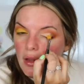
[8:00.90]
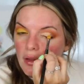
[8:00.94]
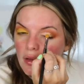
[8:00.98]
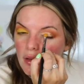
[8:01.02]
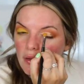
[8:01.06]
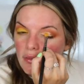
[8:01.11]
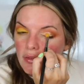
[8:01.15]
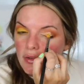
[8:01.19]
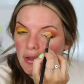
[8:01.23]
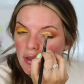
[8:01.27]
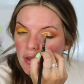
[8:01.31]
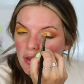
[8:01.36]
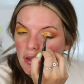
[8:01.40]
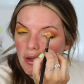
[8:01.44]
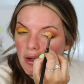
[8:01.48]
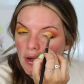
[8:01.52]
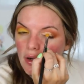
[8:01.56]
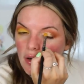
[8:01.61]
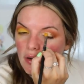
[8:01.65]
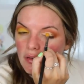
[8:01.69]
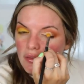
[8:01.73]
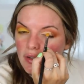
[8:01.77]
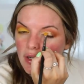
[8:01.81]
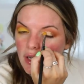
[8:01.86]
I love a good
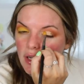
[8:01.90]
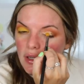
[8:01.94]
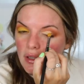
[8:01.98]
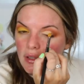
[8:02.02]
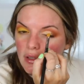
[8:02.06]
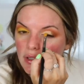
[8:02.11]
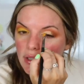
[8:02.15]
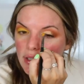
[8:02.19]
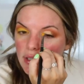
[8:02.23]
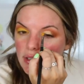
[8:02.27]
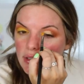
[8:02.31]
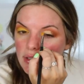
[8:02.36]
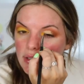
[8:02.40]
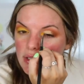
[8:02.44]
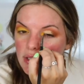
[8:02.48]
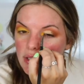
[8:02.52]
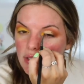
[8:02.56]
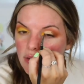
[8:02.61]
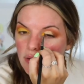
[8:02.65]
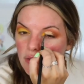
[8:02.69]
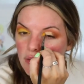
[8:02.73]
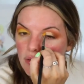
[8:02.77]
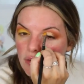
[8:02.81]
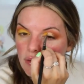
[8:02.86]
carved out lid
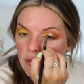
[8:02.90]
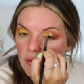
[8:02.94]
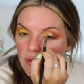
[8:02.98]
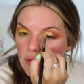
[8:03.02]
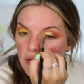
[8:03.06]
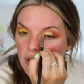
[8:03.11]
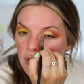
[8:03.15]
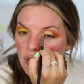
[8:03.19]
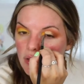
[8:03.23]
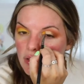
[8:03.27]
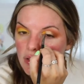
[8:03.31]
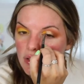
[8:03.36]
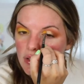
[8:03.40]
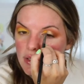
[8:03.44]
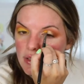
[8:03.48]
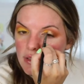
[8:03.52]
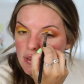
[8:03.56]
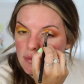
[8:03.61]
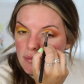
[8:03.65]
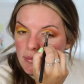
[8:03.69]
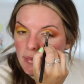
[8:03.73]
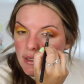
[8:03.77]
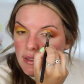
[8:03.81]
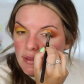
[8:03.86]
too. It really
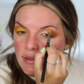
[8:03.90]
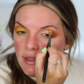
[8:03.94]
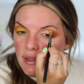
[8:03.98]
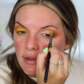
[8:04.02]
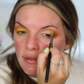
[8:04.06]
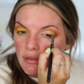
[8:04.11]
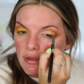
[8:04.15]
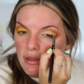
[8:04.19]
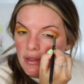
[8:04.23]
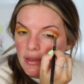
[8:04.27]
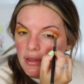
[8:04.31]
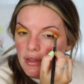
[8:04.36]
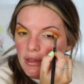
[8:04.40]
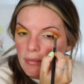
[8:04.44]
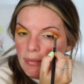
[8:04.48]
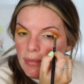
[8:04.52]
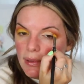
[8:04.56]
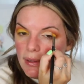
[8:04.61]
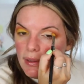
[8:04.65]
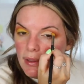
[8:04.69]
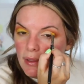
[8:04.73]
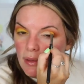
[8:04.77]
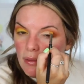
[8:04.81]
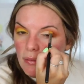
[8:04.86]
just makes everything
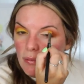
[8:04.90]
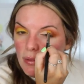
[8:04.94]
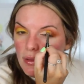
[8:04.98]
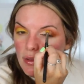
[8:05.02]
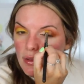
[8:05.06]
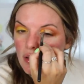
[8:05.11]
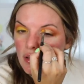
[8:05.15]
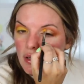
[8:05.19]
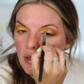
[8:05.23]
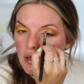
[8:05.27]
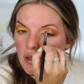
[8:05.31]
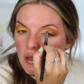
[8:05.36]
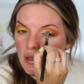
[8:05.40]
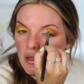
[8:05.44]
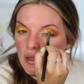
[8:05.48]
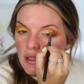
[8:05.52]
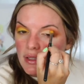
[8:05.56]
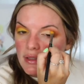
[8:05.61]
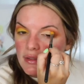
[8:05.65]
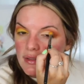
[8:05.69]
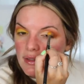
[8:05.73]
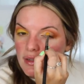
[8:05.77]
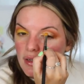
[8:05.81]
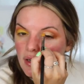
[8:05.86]
pop and
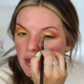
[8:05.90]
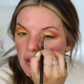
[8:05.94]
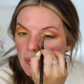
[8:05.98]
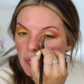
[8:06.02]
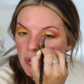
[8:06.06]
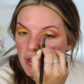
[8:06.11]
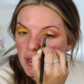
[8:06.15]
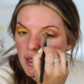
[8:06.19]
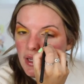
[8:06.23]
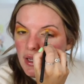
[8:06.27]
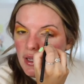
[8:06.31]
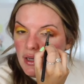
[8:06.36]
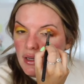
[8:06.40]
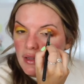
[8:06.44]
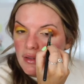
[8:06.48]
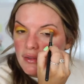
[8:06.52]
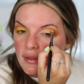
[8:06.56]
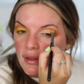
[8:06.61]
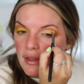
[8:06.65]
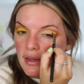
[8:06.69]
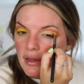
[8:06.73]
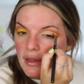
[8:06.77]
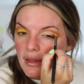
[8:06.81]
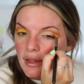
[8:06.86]
cleans it up again. It's
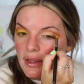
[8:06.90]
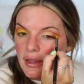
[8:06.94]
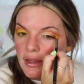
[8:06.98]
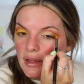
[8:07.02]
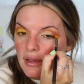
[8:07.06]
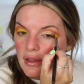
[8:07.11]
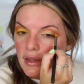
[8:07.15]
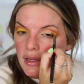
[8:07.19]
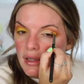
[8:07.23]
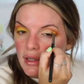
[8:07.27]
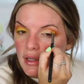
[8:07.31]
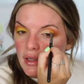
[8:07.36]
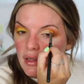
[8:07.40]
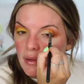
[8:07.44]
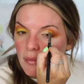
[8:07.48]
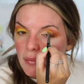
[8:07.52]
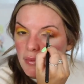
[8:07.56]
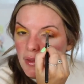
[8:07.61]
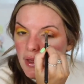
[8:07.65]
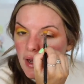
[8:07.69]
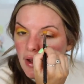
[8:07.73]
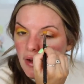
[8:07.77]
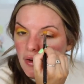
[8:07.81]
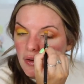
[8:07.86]
kind of like cleaning up
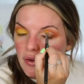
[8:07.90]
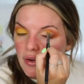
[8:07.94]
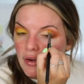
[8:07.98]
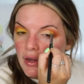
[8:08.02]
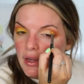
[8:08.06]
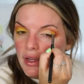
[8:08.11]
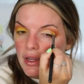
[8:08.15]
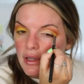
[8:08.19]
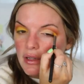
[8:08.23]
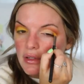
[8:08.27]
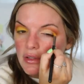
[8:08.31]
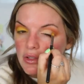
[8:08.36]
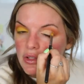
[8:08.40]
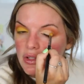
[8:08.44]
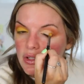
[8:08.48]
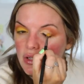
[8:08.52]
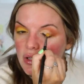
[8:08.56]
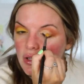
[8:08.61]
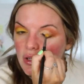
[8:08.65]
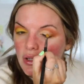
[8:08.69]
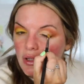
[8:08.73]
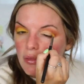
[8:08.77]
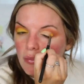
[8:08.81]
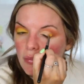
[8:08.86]
the outer edge,
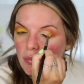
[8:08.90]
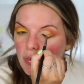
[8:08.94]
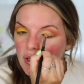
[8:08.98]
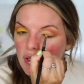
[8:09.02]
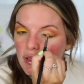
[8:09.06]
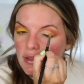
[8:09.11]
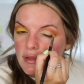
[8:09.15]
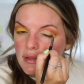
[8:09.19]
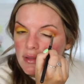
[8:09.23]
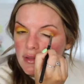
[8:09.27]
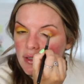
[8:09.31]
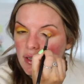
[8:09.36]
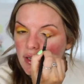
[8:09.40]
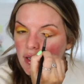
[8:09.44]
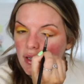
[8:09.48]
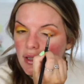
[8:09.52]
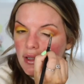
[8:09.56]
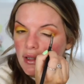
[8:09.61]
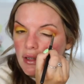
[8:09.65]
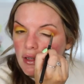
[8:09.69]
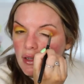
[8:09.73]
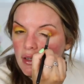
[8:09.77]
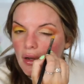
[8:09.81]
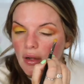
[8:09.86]
but
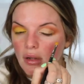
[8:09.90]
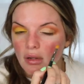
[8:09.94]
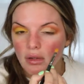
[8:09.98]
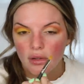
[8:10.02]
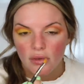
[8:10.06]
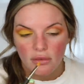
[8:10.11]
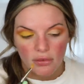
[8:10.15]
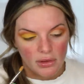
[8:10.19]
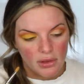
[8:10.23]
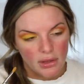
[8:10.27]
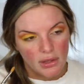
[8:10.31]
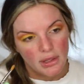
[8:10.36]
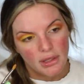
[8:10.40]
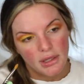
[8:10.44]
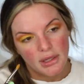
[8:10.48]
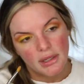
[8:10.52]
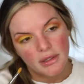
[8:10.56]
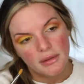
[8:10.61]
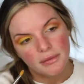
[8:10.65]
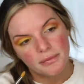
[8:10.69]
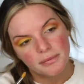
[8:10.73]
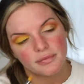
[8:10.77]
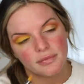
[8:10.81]
instead all over the lid.